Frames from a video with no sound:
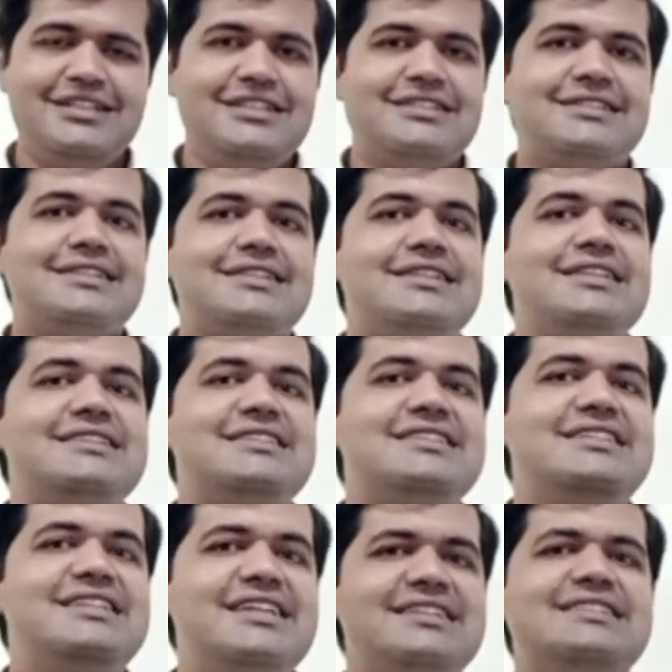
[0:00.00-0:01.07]
So this
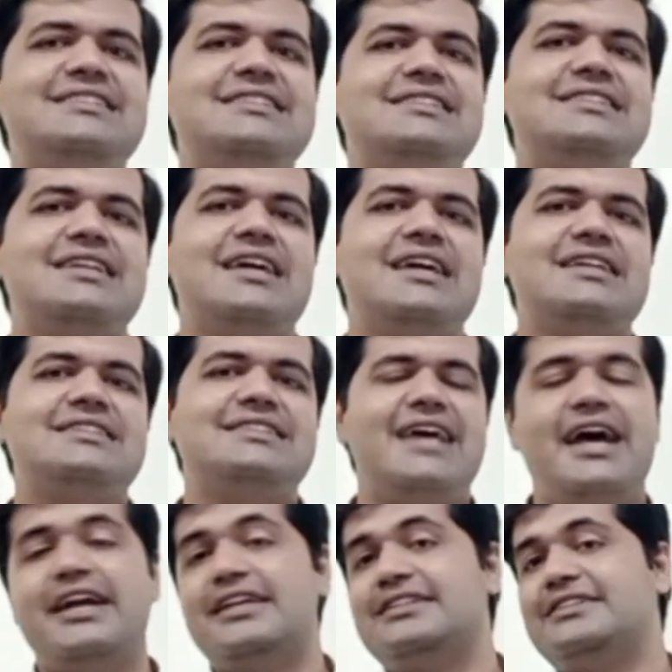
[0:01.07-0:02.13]

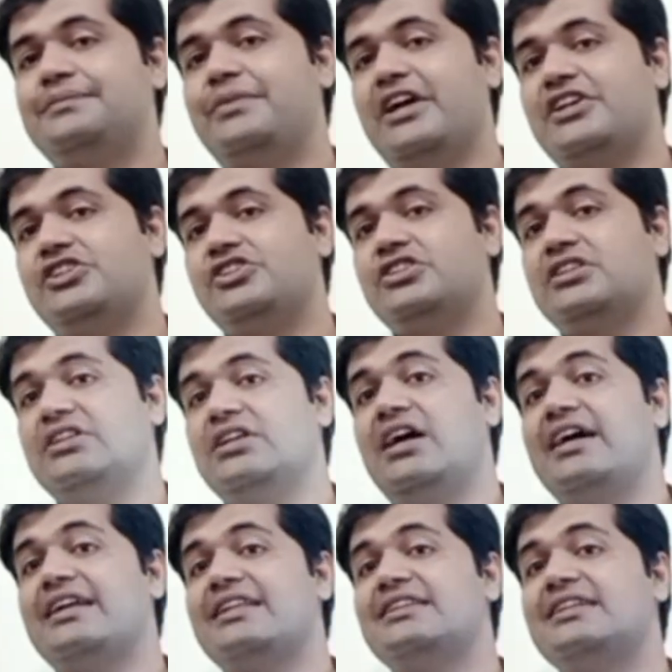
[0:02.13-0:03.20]
dissatisfaction
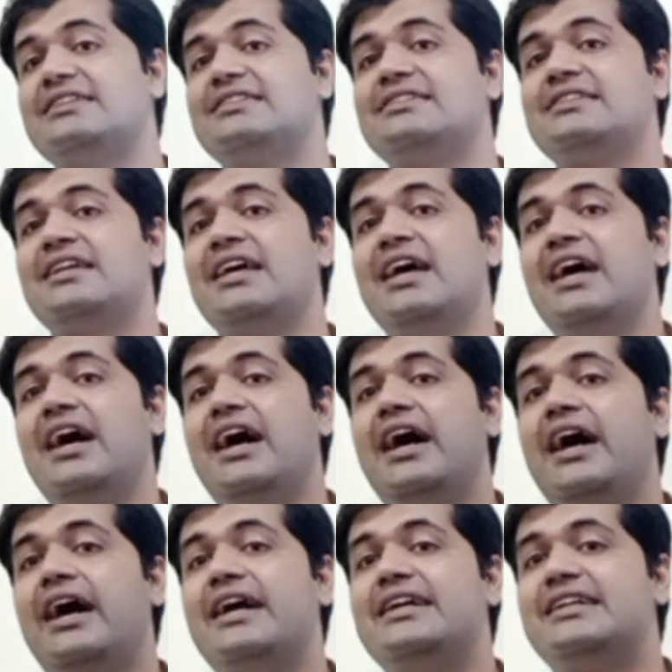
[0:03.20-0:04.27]
or this
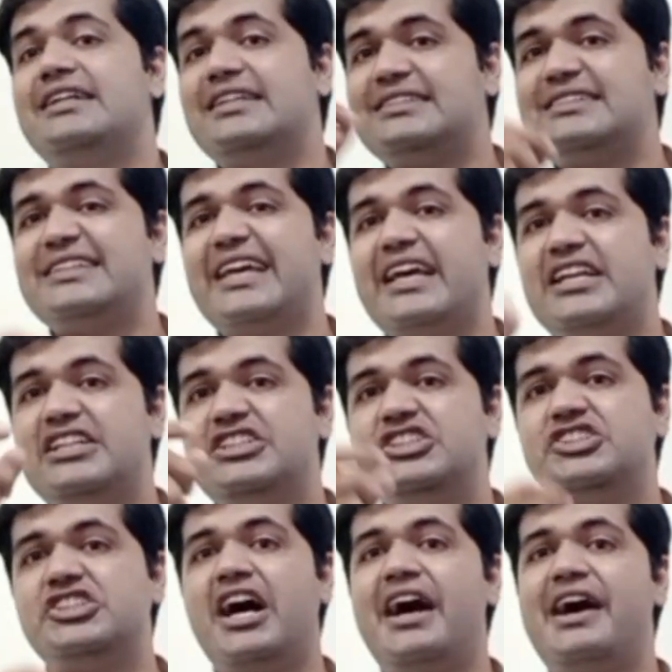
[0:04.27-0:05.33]

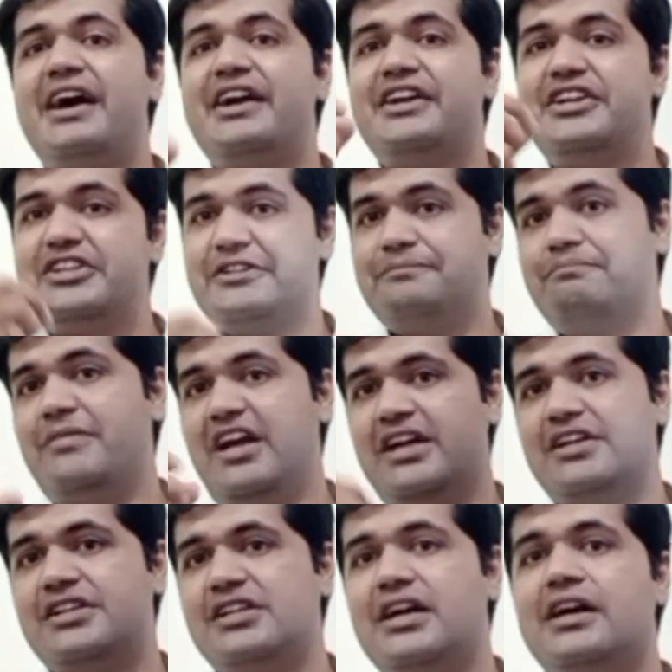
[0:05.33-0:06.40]

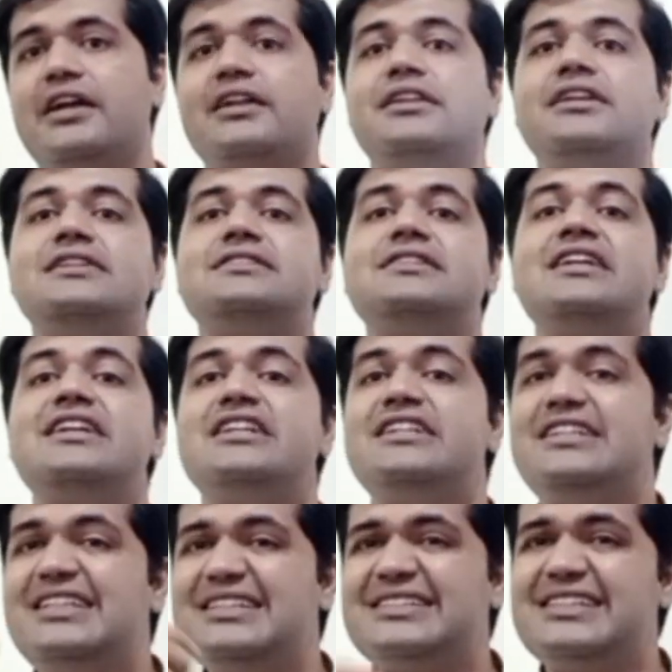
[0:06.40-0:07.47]
disenchantment or this
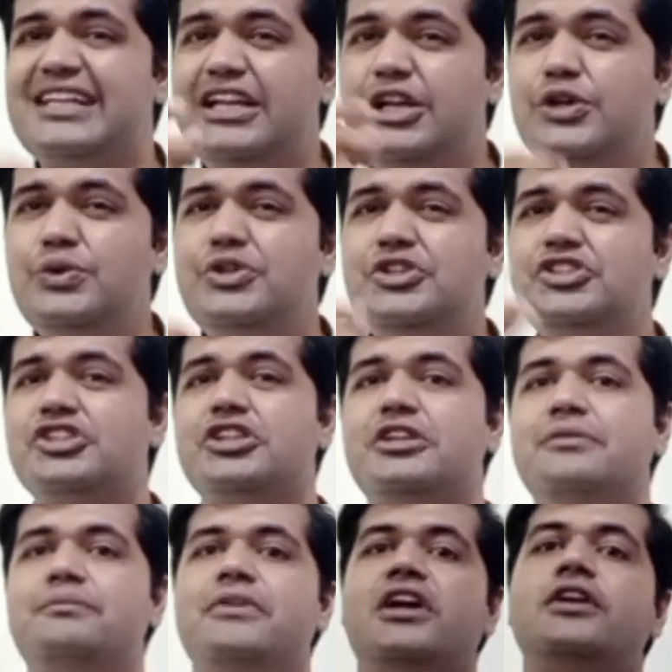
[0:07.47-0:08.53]

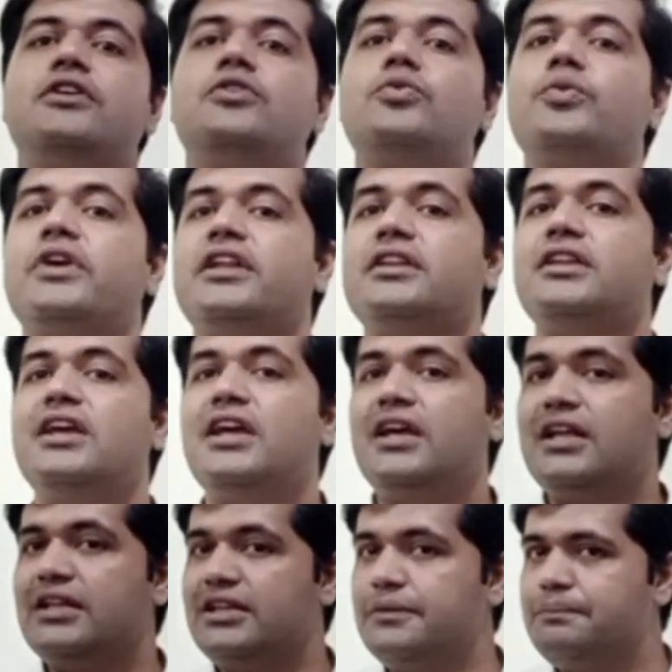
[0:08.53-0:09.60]
disillusionment with
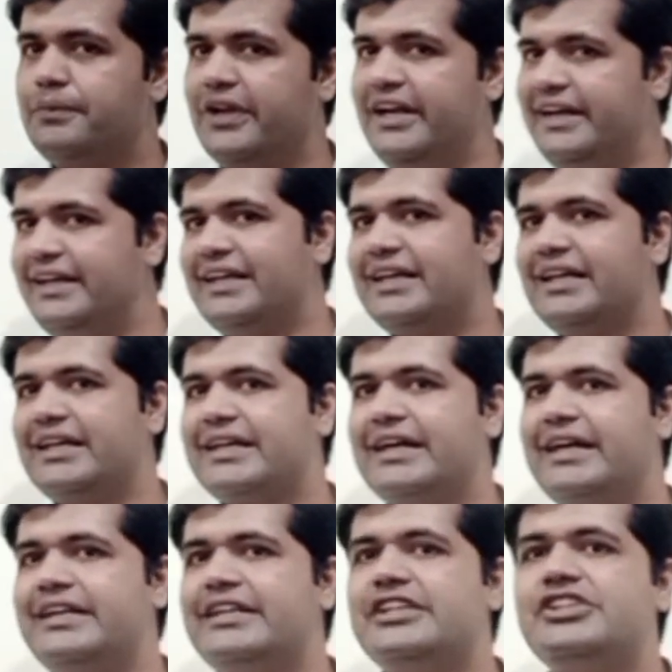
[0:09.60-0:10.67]
the political
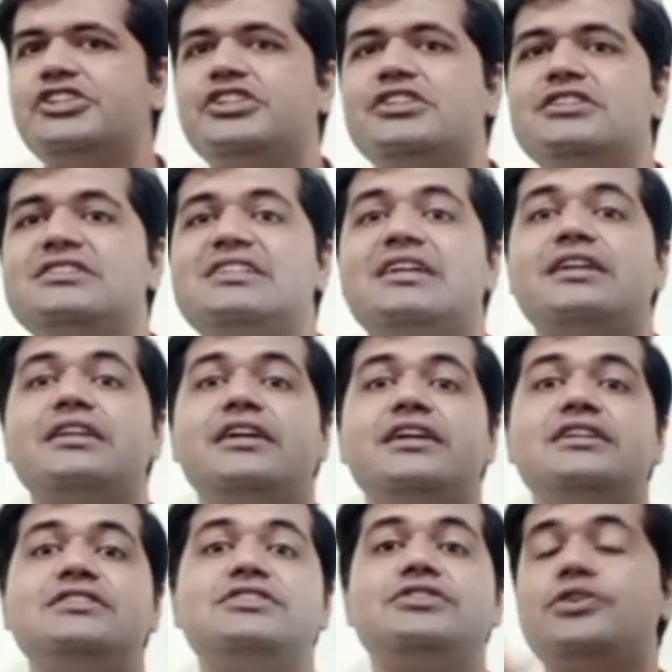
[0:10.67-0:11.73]
conditions or the
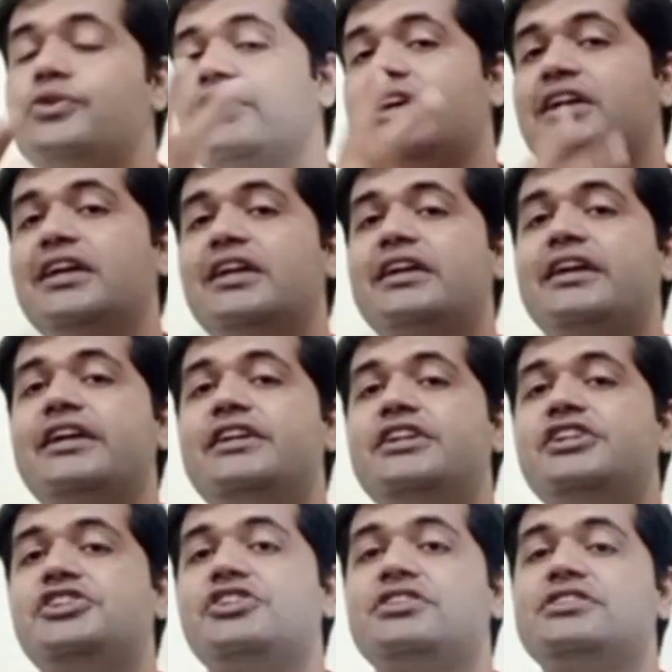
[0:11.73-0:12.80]
historical
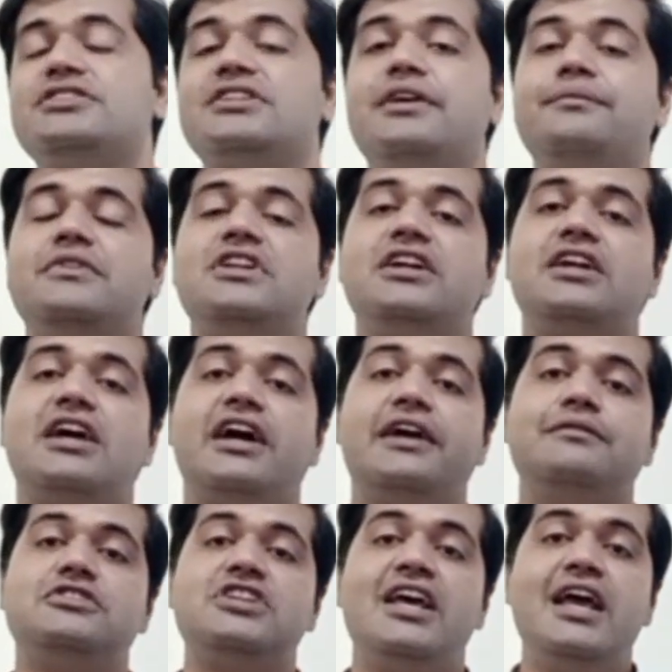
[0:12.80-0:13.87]
conditions of the
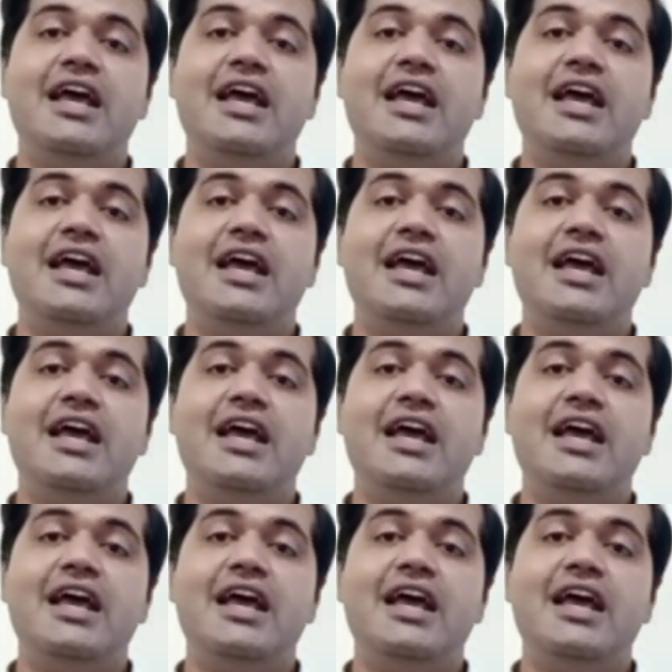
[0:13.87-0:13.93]
times